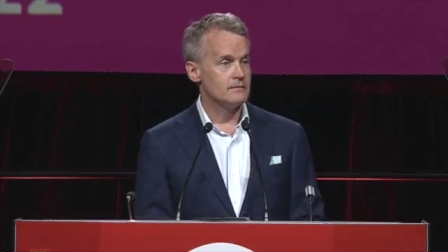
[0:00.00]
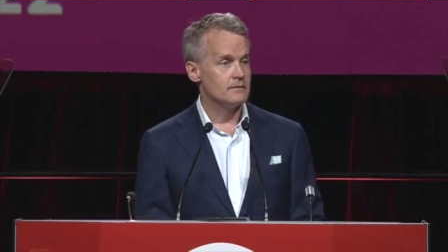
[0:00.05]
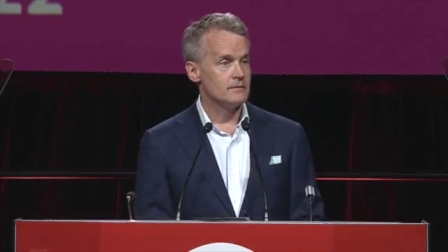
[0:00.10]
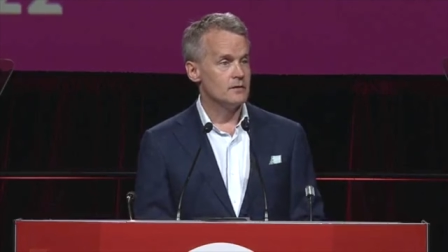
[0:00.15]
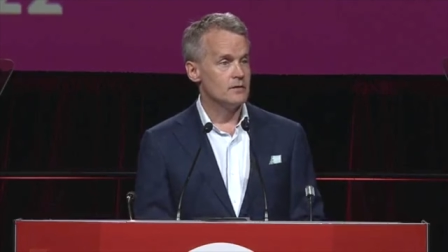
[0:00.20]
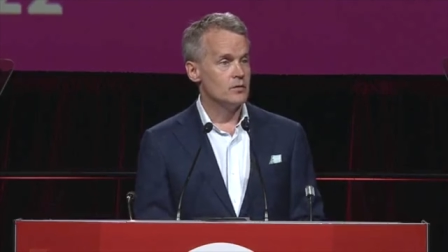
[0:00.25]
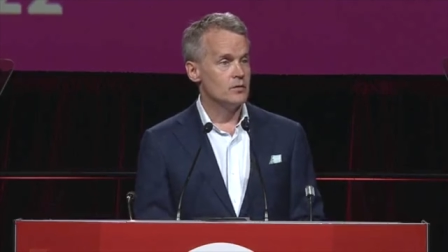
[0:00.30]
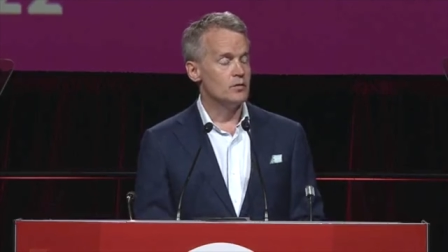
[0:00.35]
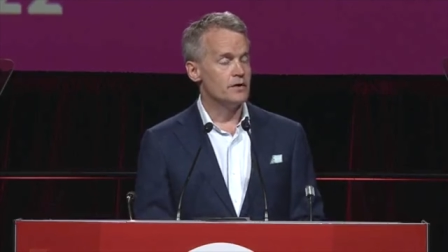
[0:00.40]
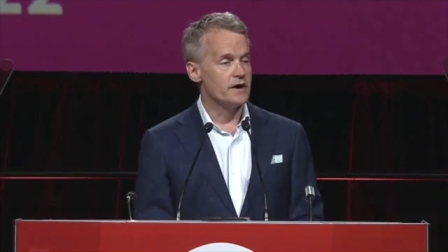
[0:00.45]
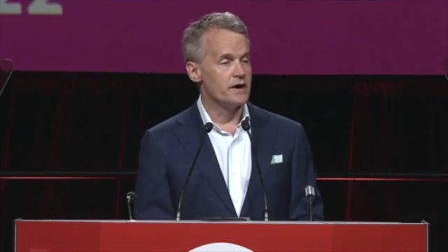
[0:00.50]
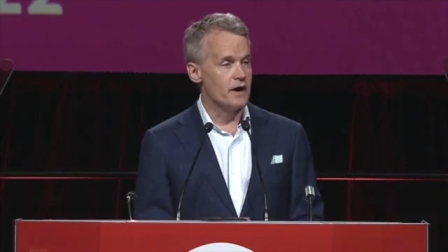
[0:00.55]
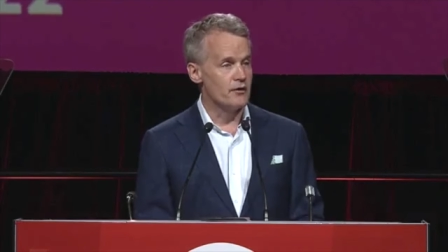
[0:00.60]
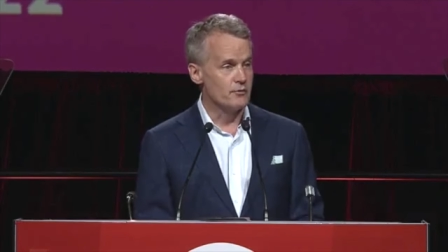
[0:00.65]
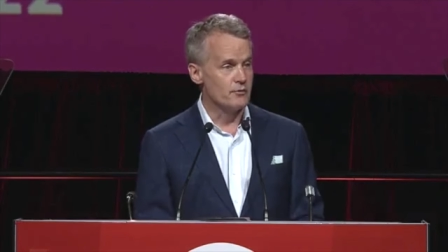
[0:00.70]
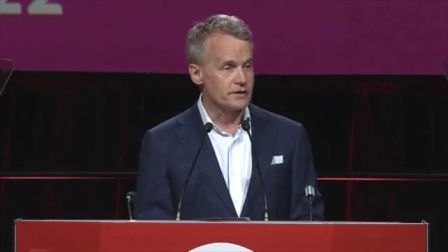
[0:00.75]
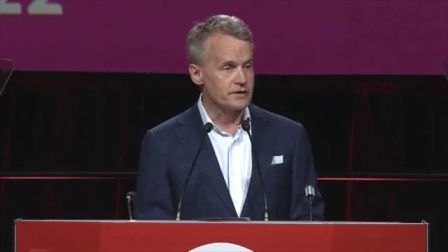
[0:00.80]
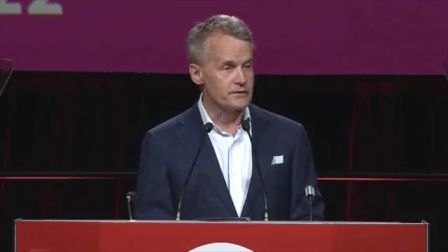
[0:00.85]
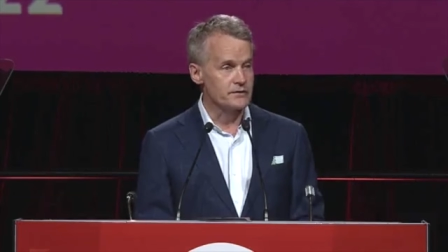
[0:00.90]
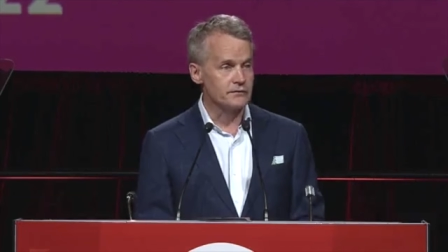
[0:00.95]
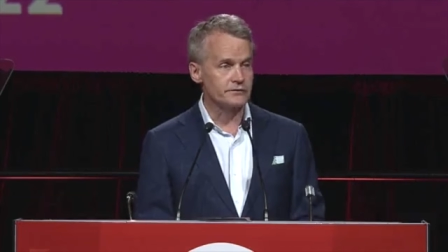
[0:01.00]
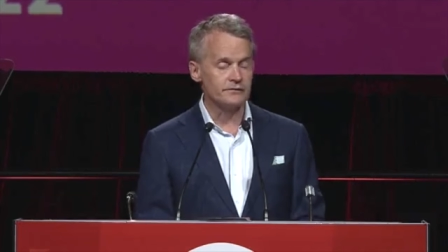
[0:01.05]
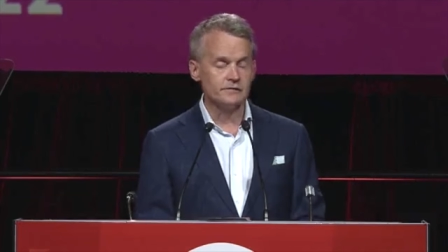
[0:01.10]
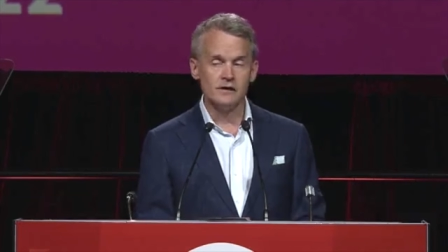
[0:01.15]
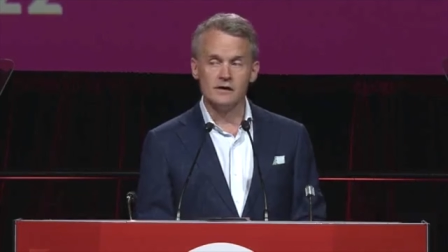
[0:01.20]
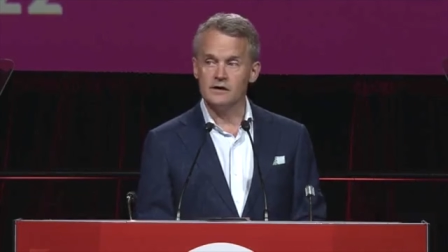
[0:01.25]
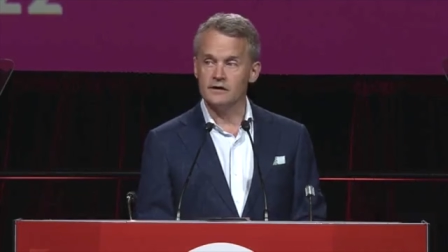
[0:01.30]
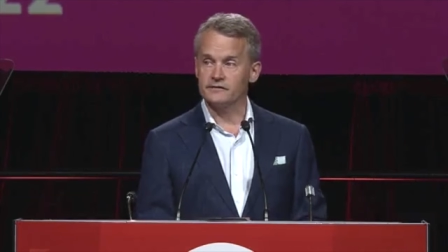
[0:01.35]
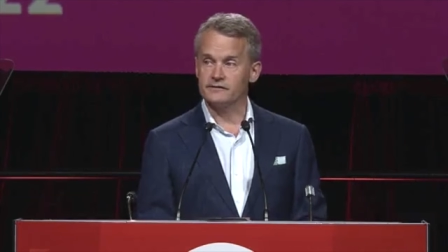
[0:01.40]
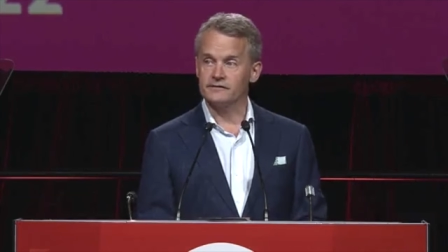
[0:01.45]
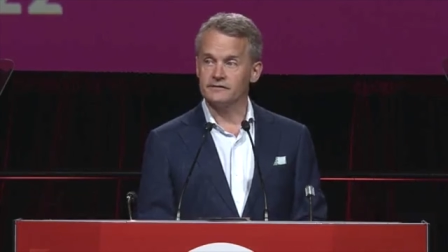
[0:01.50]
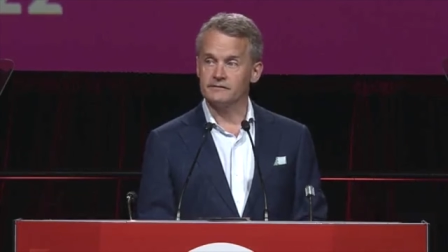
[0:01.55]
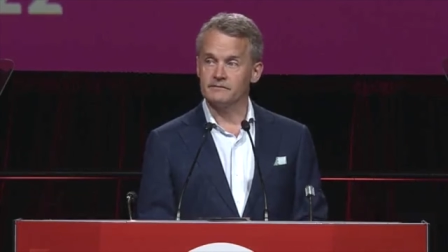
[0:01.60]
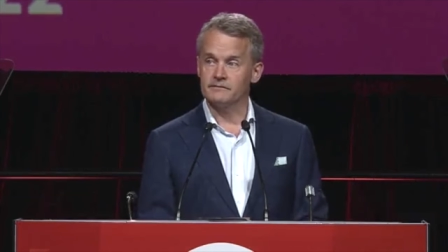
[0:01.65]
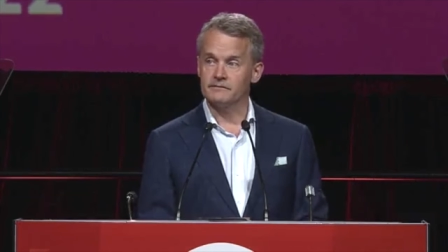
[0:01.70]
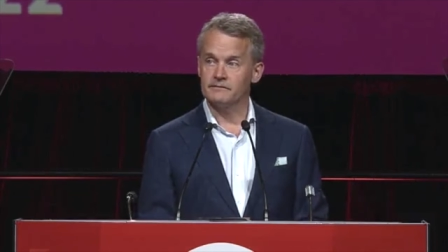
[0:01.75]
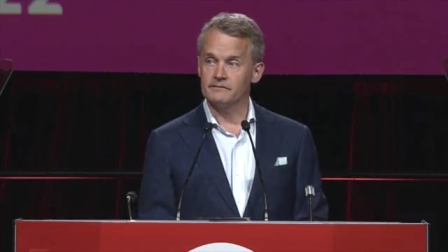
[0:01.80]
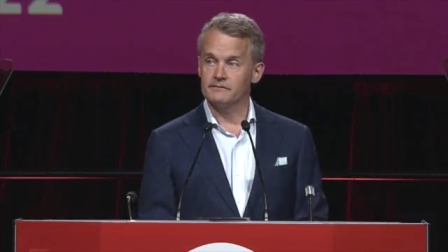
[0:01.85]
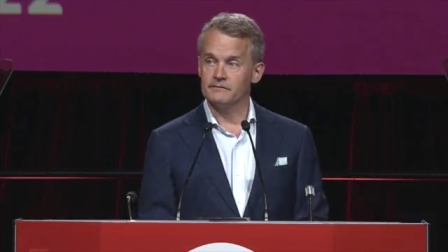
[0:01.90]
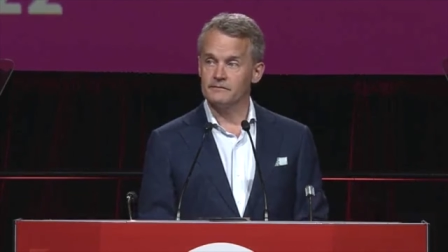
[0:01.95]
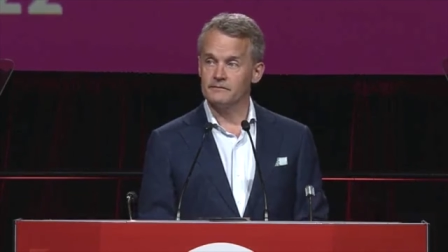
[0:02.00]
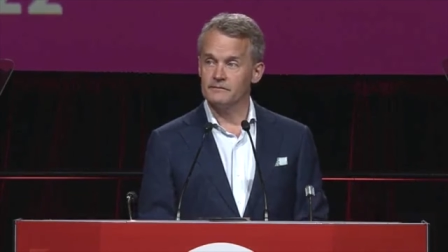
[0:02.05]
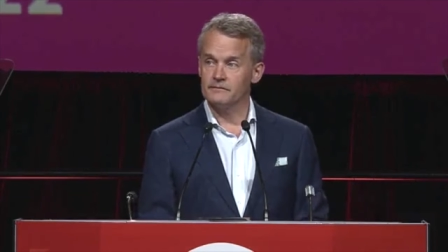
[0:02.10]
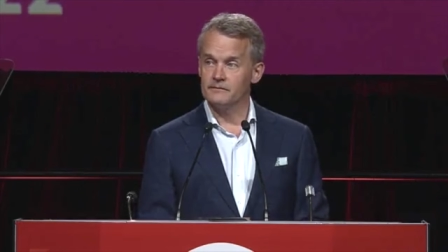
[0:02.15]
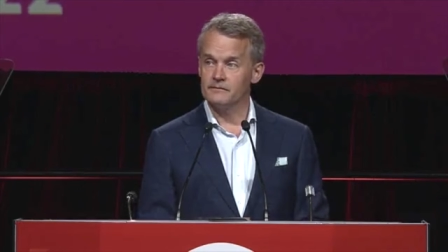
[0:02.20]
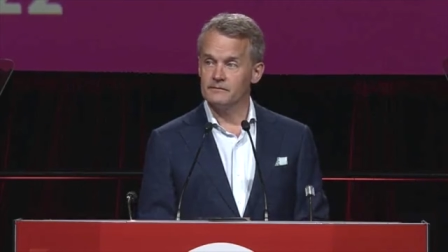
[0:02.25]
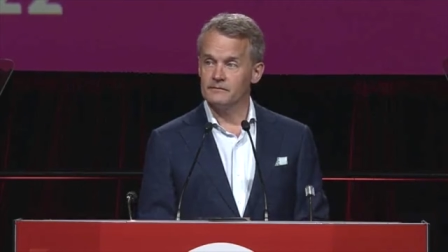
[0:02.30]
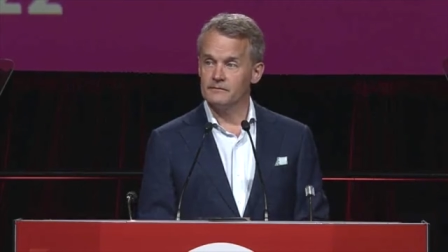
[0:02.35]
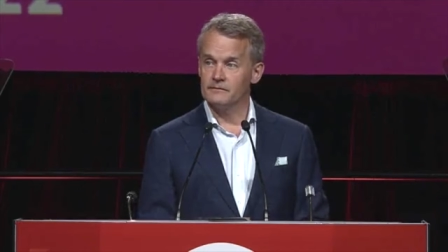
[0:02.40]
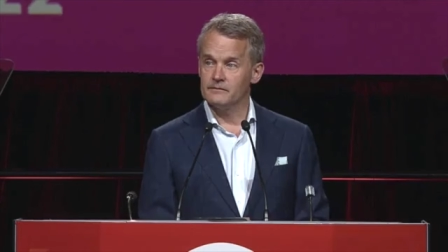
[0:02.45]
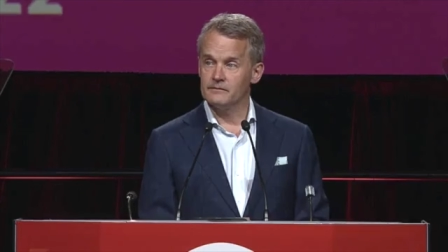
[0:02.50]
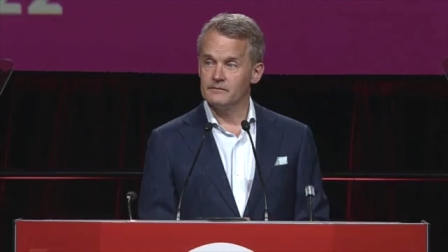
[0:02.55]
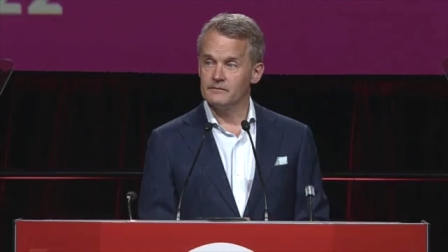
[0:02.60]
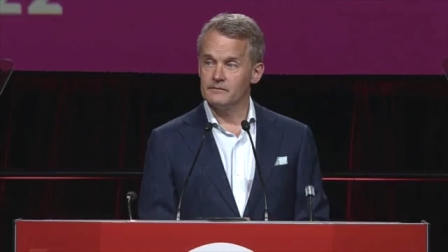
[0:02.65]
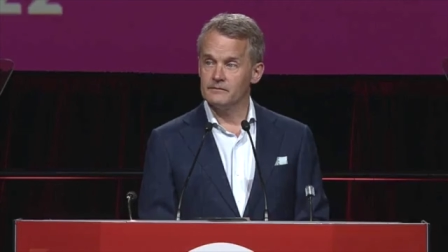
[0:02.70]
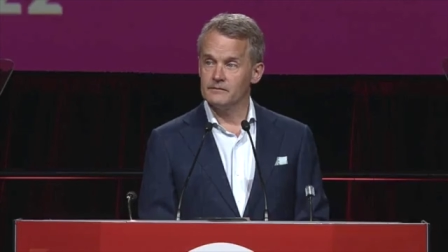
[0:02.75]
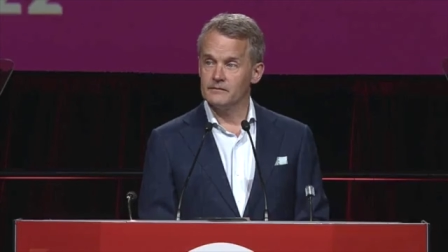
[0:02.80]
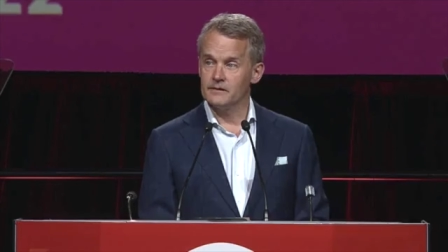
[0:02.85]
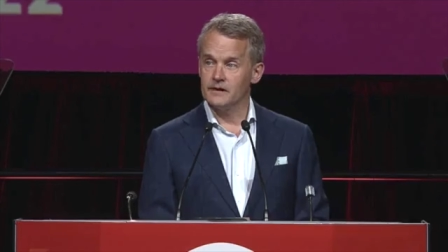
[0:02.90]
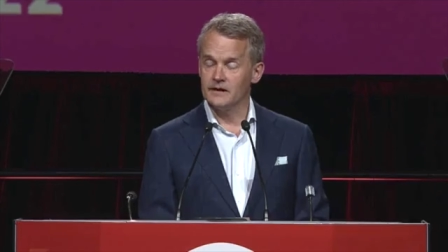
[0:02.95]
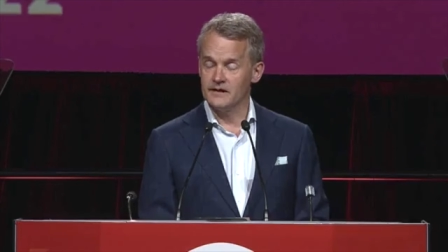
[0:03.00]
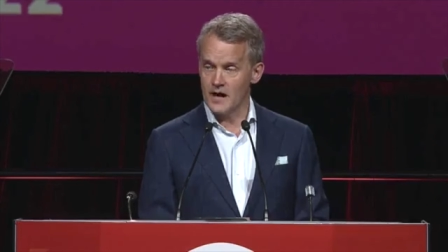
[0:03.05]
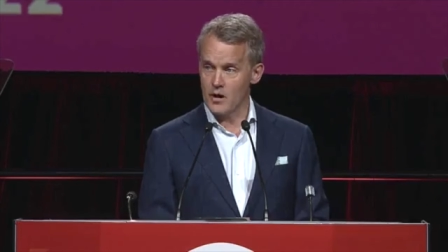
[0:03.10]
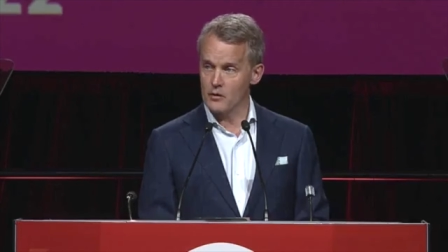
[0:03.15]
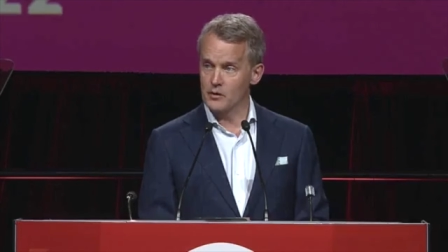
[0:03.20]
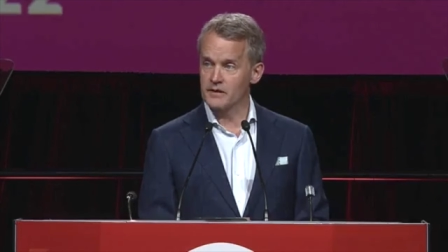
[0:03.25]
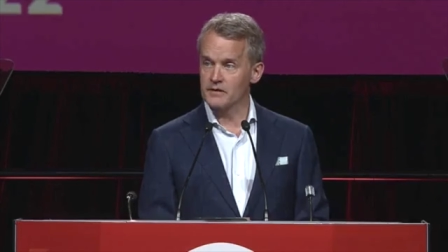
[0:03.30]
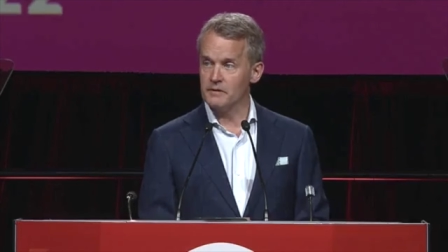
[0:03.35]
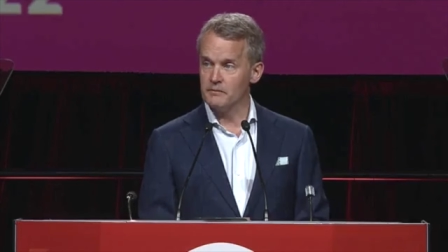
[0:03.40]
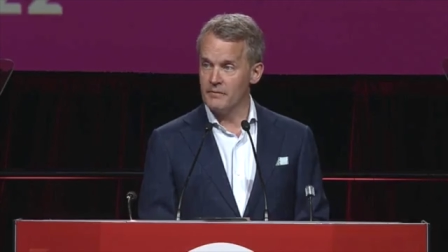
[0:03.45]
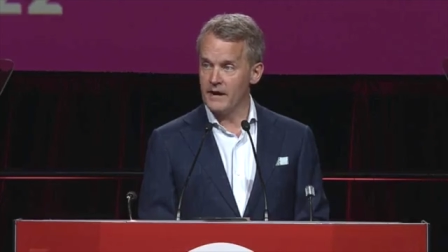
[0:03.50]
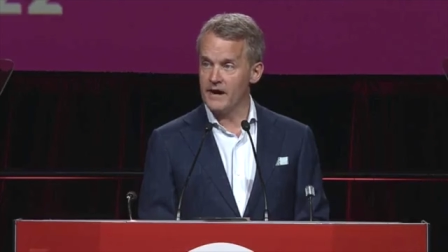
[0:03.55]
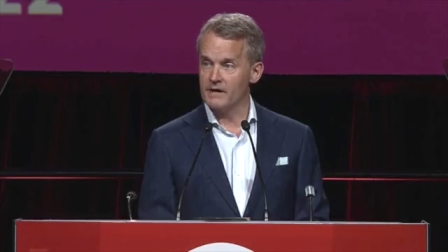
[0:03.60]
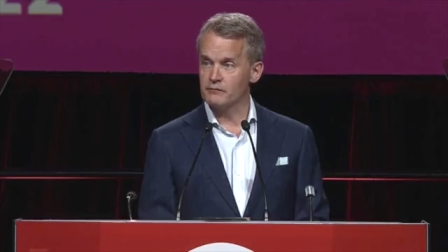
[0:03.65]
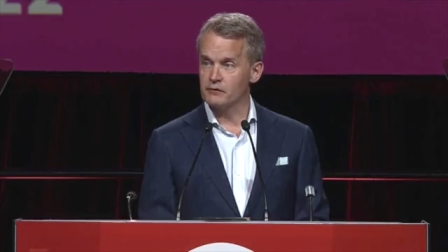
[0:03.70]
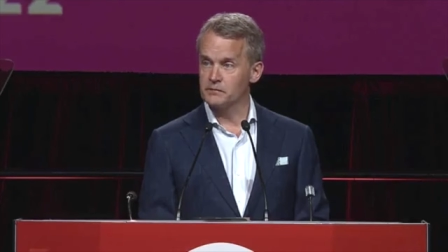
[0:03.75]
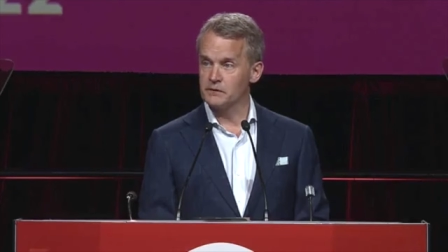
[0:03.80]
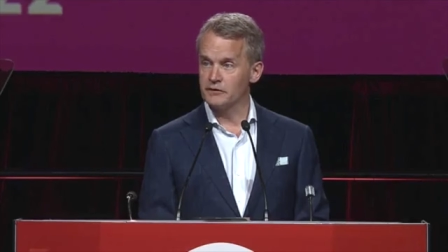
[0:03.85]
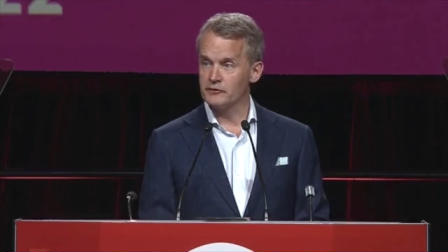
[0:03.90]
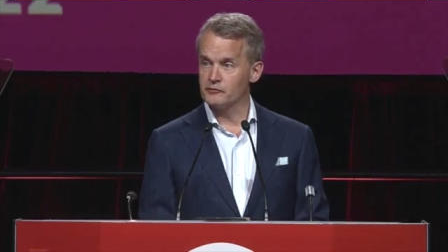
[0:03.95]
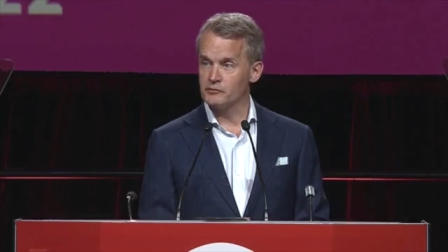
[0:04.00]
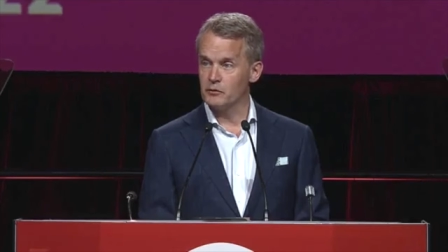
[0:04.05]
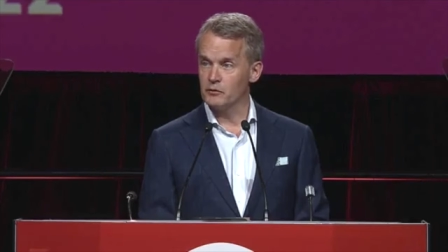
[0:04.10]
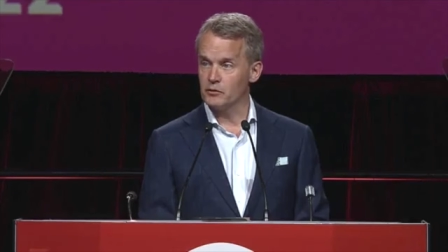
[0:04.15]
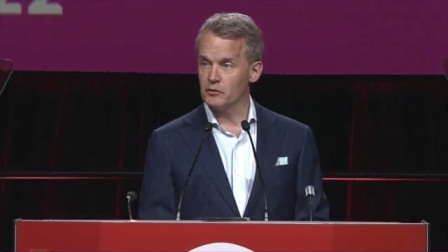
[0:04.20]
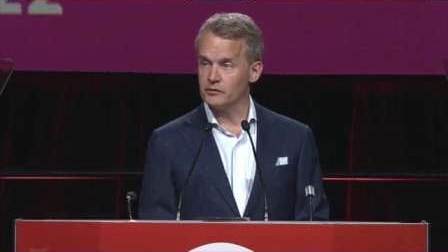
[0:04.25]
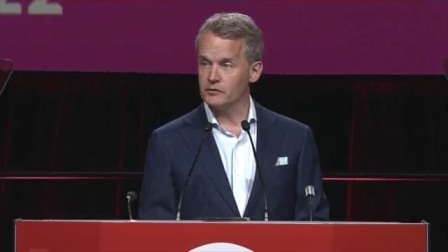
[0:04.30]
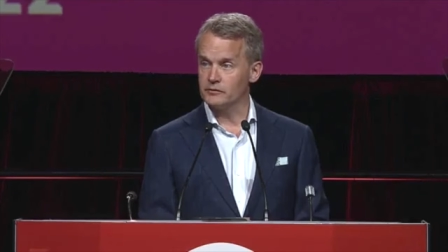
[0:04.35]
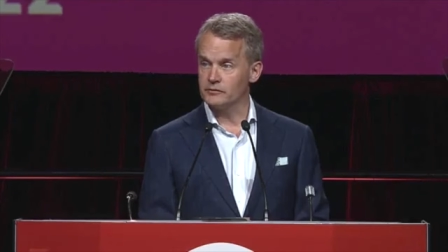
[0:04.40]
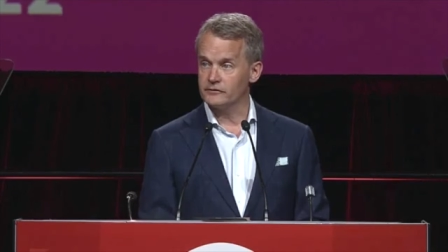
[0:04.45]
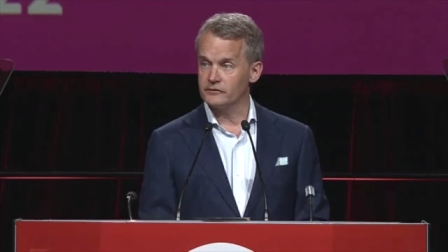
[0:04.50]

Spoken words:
We got rid of those laws, and now we're going to ban replacement workers.